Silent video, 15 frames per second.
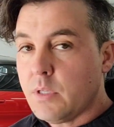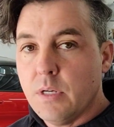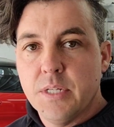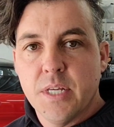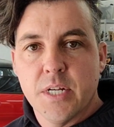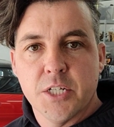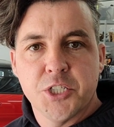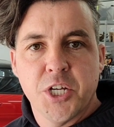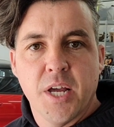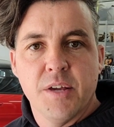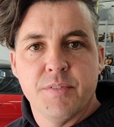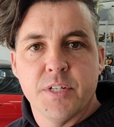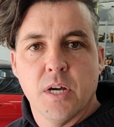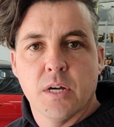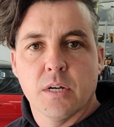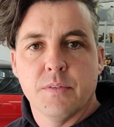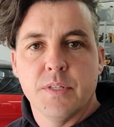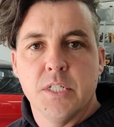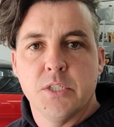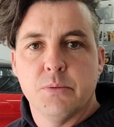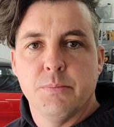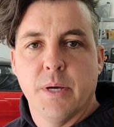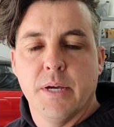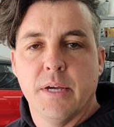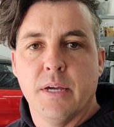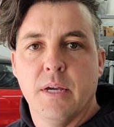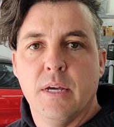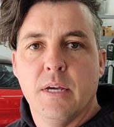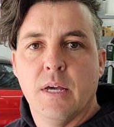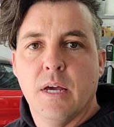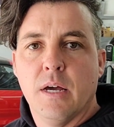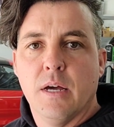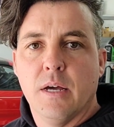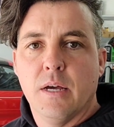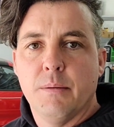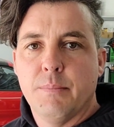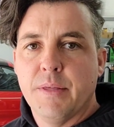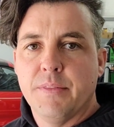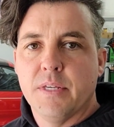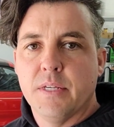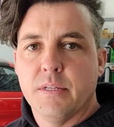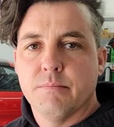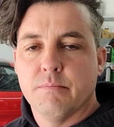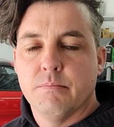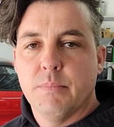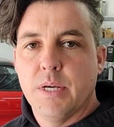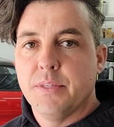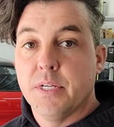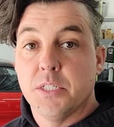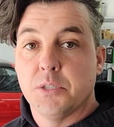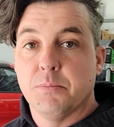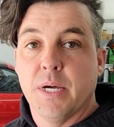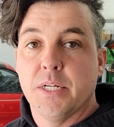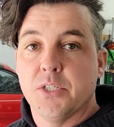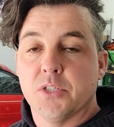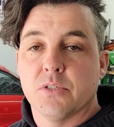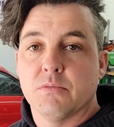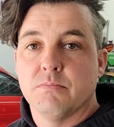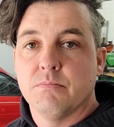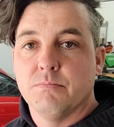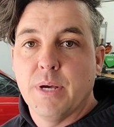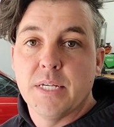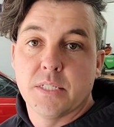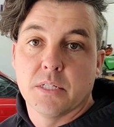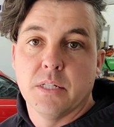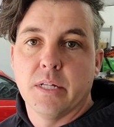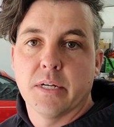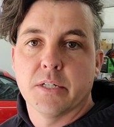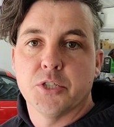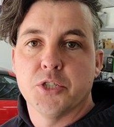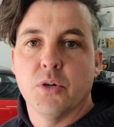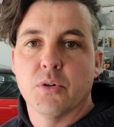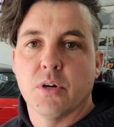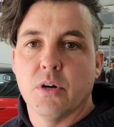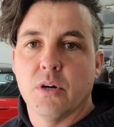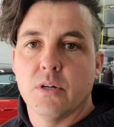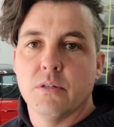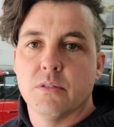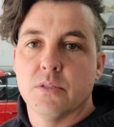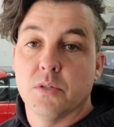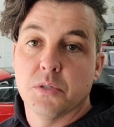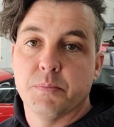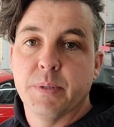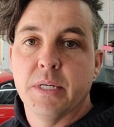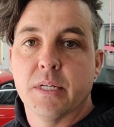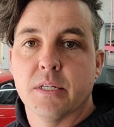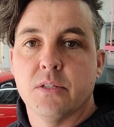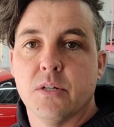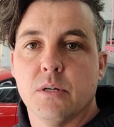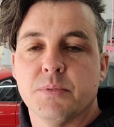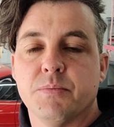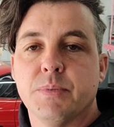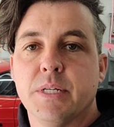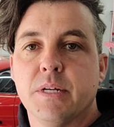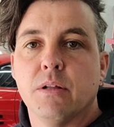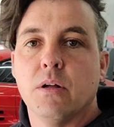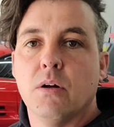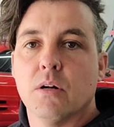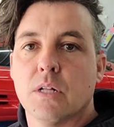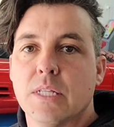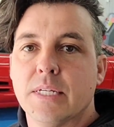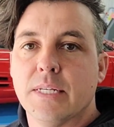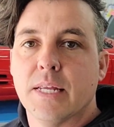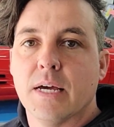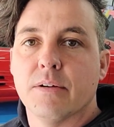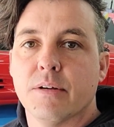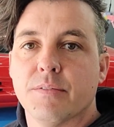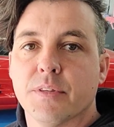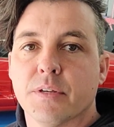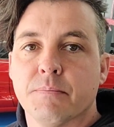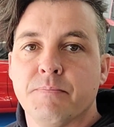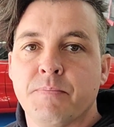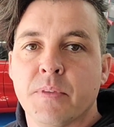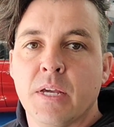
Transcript: did a shave and tuck on the engine bay and made the engine bay just basically like a show car, so to speak, in terms of being all cleaned out and everything.